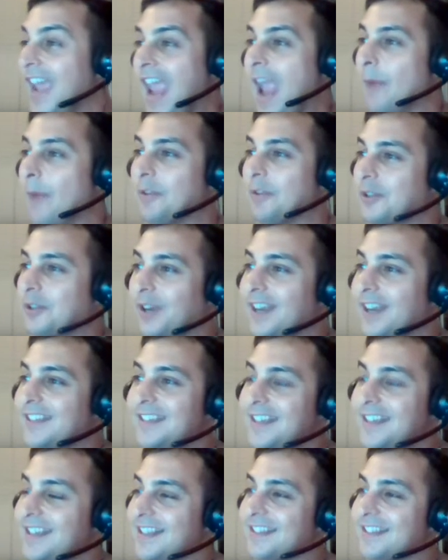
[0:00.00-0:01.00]
And what's
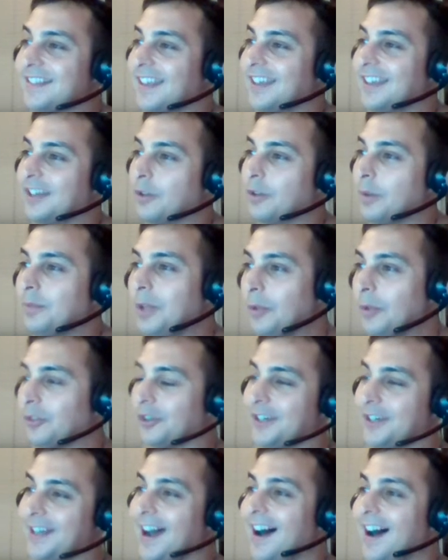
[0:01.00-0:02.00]
crazy, it's like cryptos
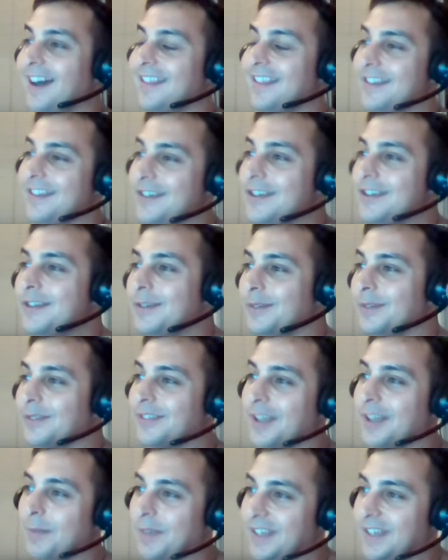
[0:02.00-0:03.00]
are not in the
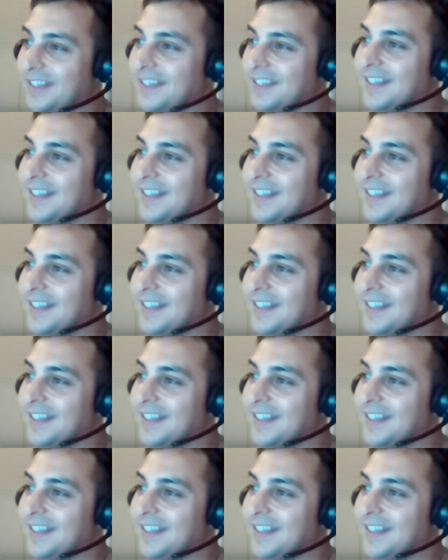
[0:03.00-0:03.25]
news. I mean,